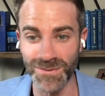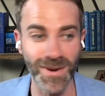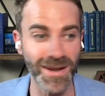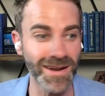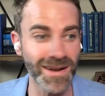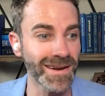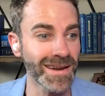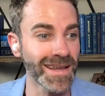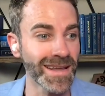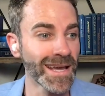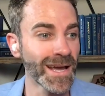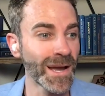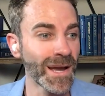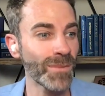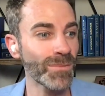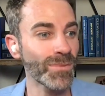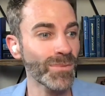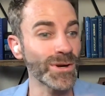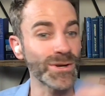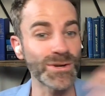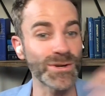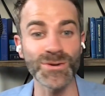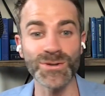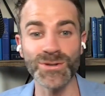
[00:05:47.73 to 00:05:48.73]
When
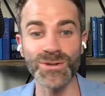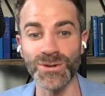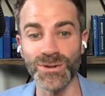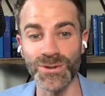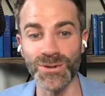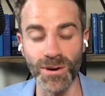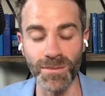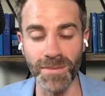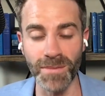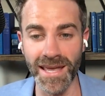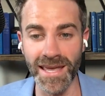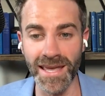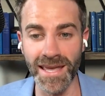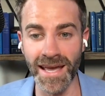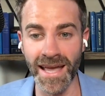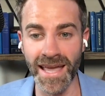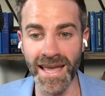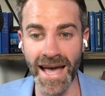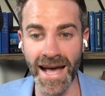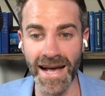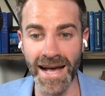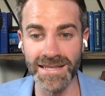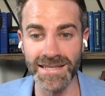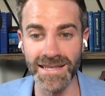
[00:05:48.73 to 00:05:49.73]
producers are making a
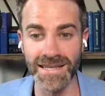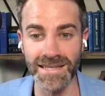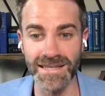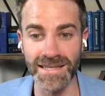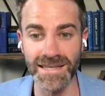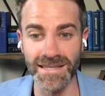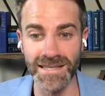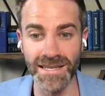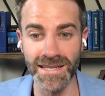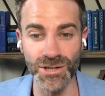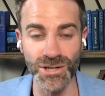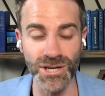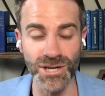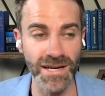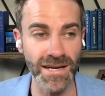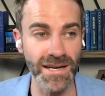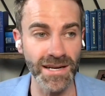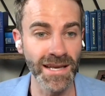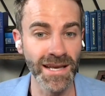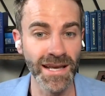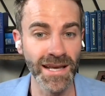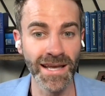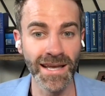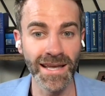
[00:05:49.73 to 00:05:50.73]
casting decision,
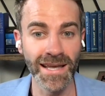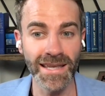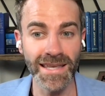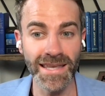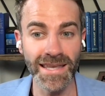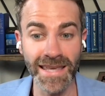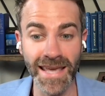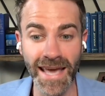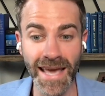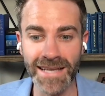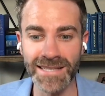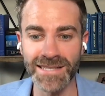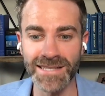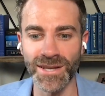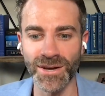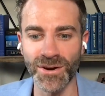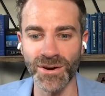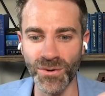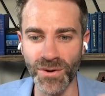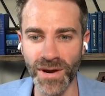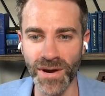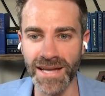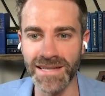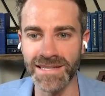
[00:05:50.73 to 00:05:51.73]
yes, the
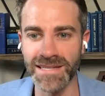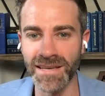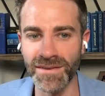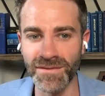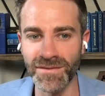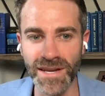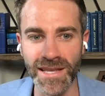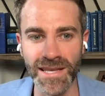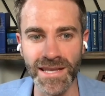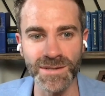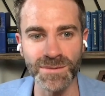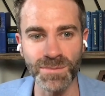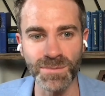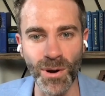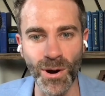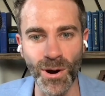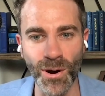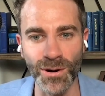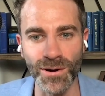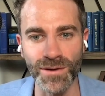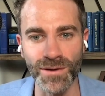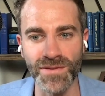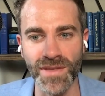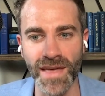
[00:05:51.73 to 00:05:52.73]
creativity is
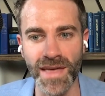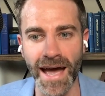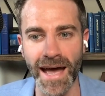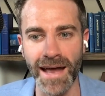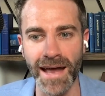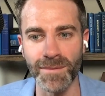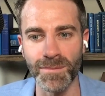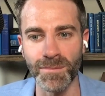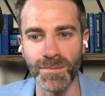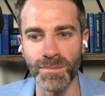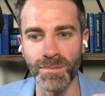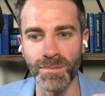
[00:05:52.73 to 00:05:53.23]
part of that,